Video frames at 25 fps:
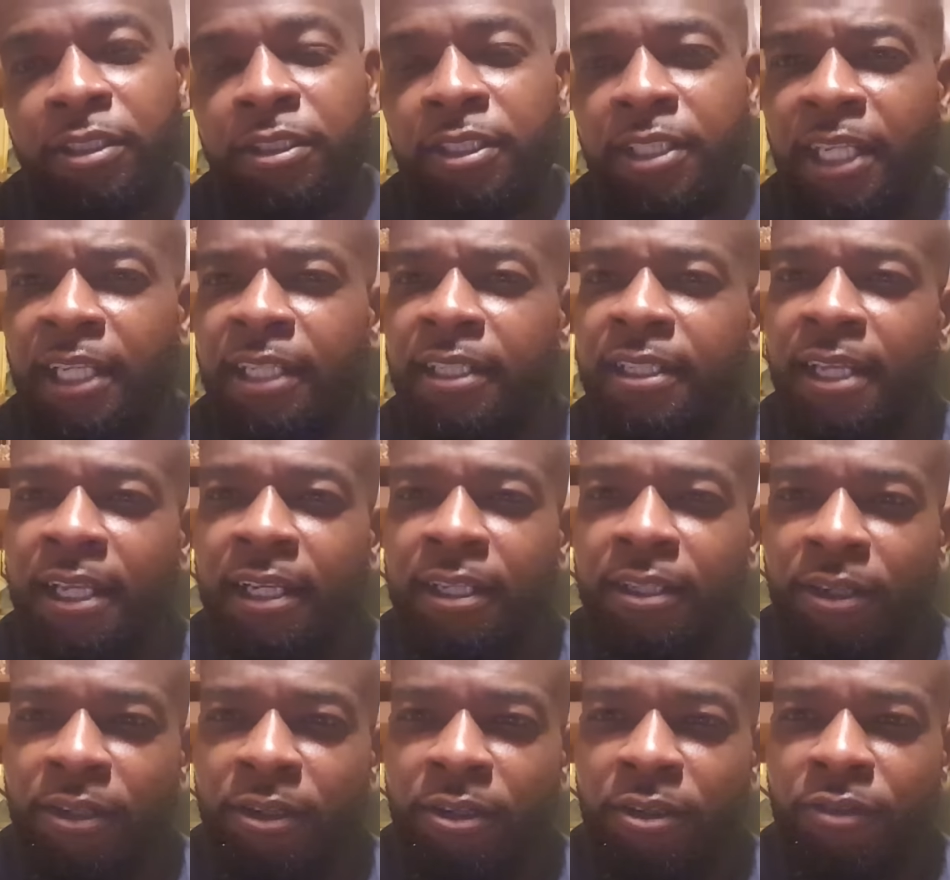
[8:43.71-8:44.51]
Didn't
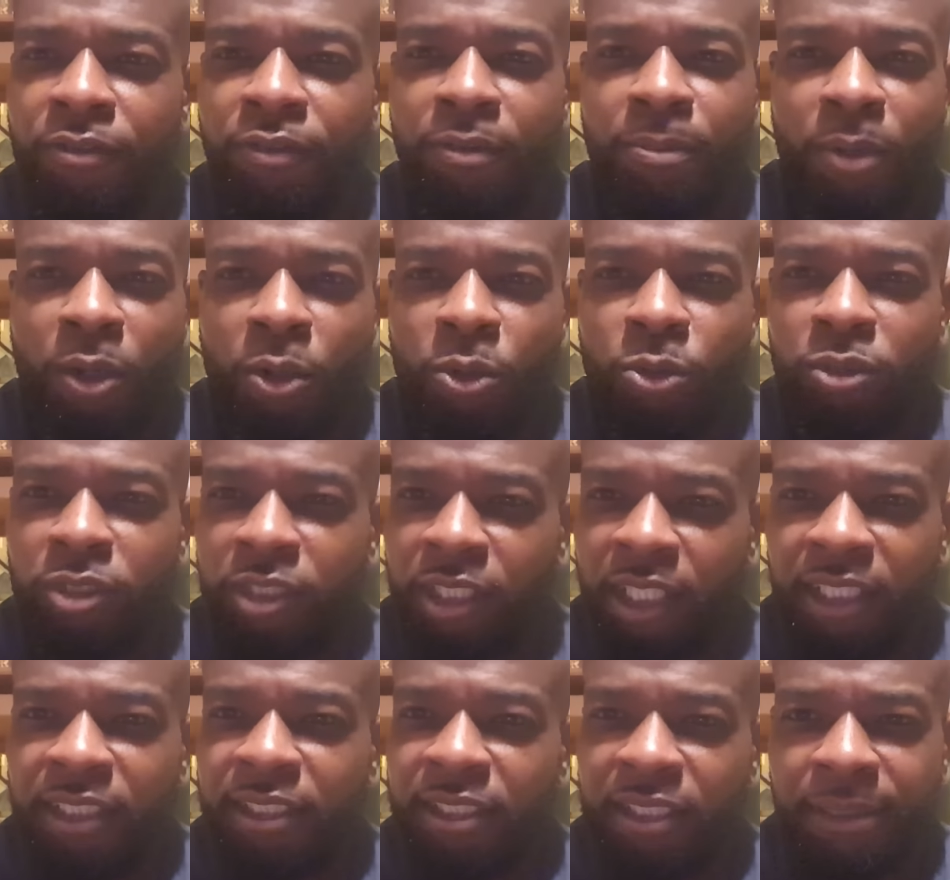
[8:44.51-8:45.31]
they learn from
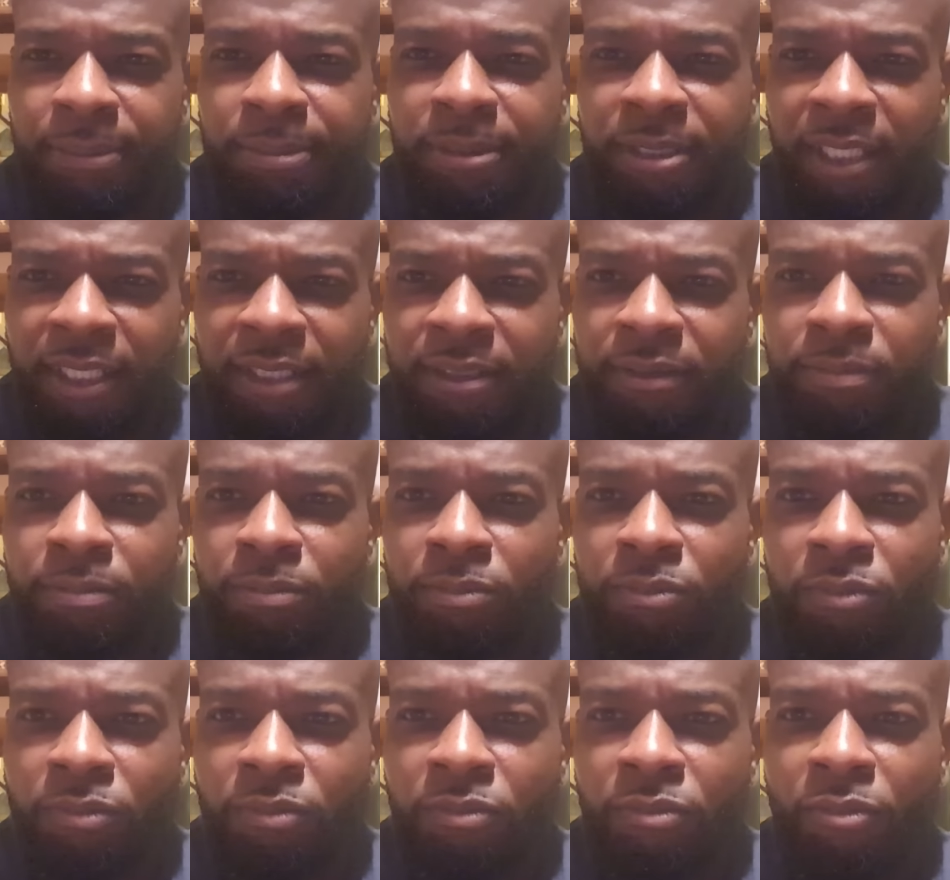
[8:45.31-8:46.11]
O.J. Simpson
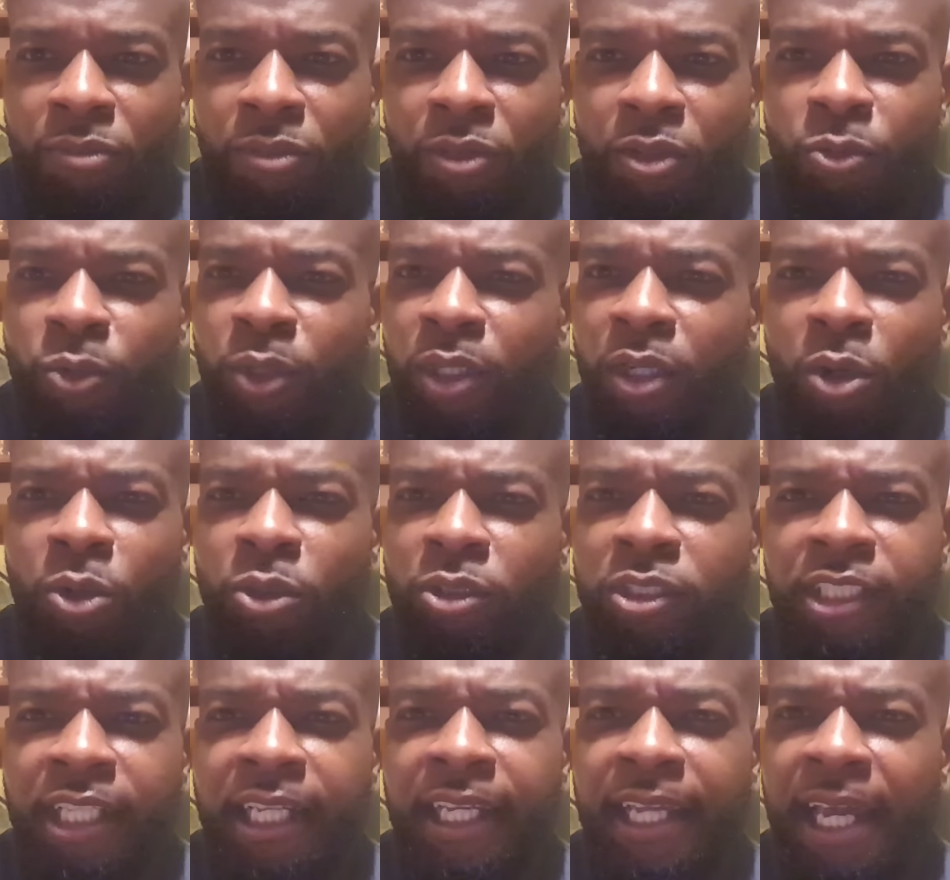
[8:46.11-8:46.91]
when
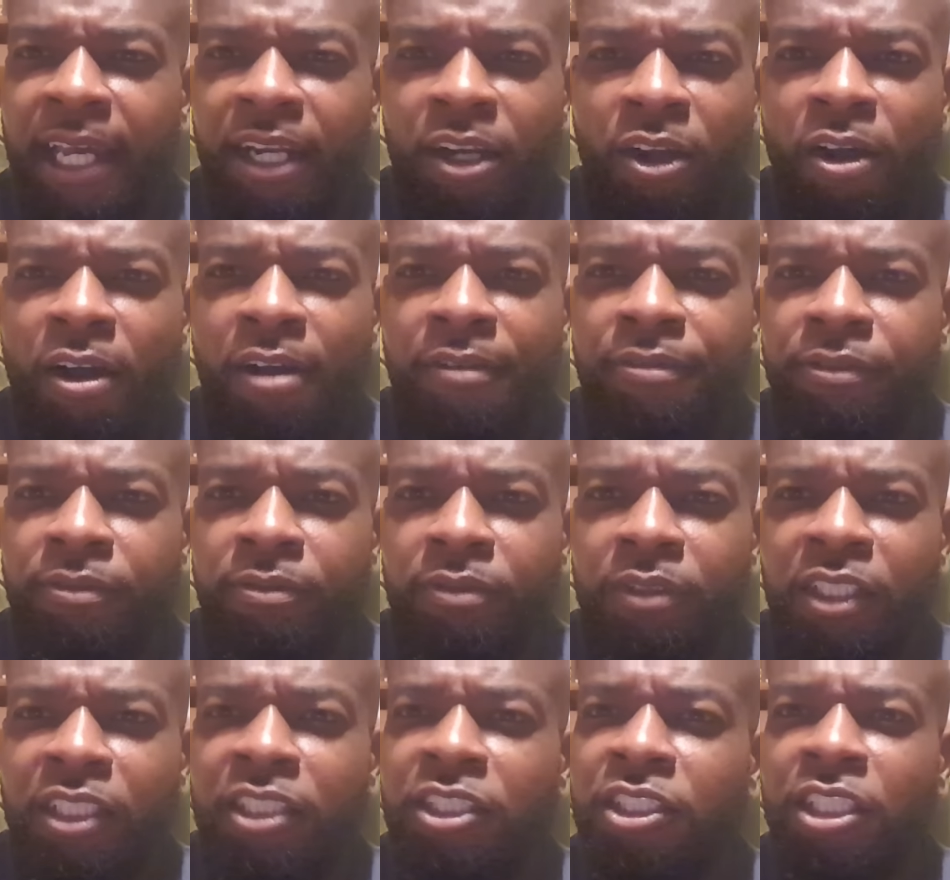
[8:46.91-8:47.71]
O.J. got off?
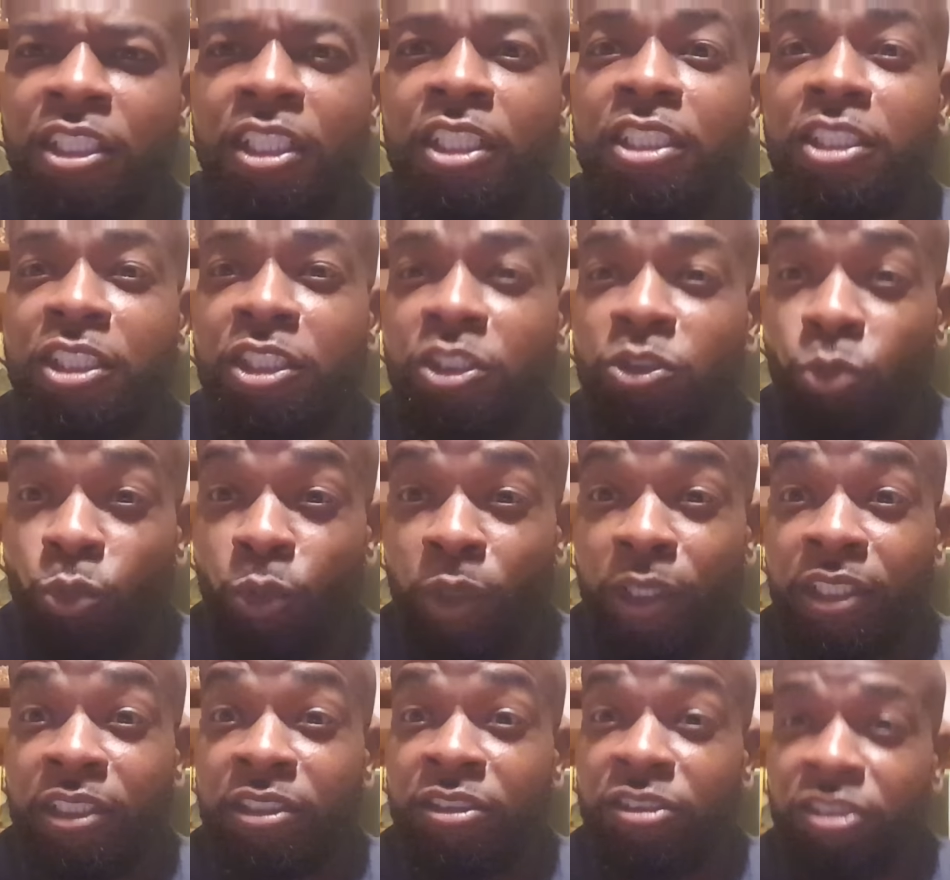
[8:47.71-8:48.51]
He should have just
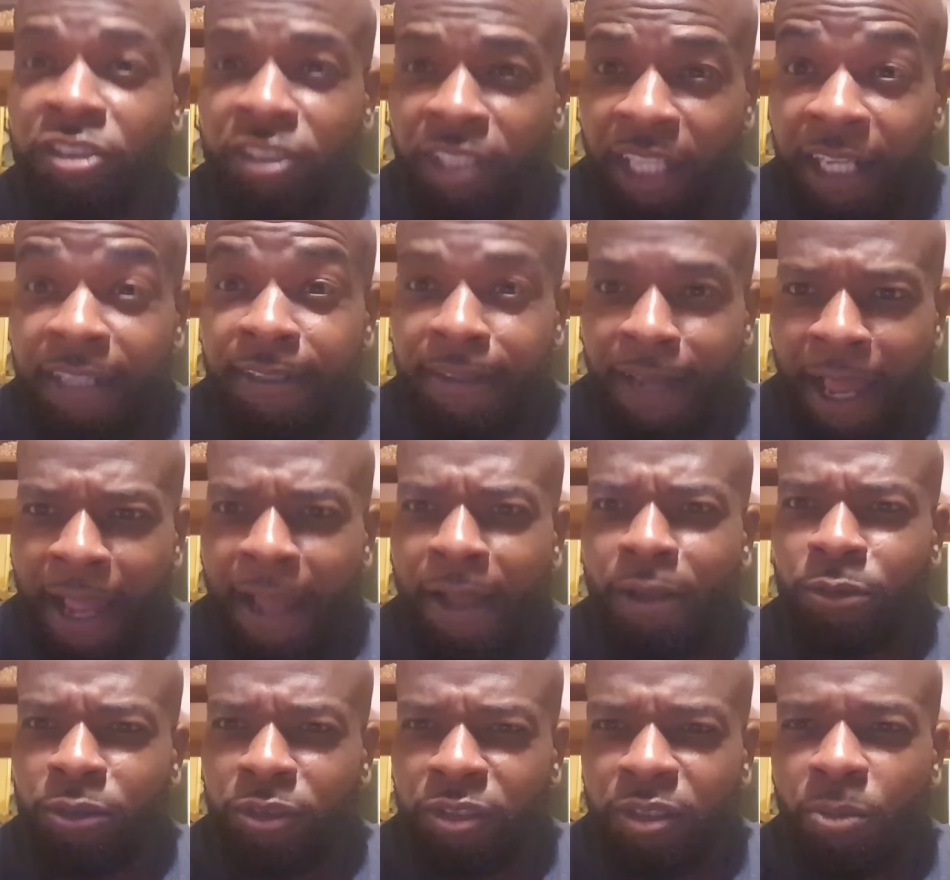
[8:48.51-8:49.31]
went and sat
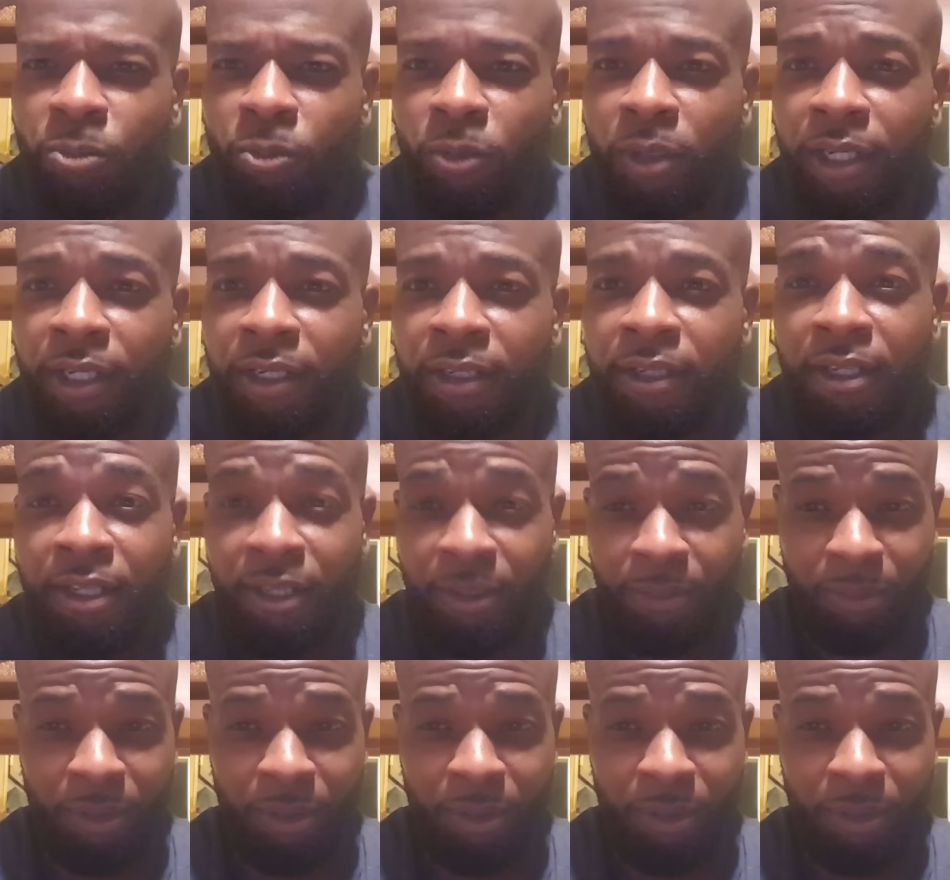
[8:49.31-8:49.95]
down somewhere.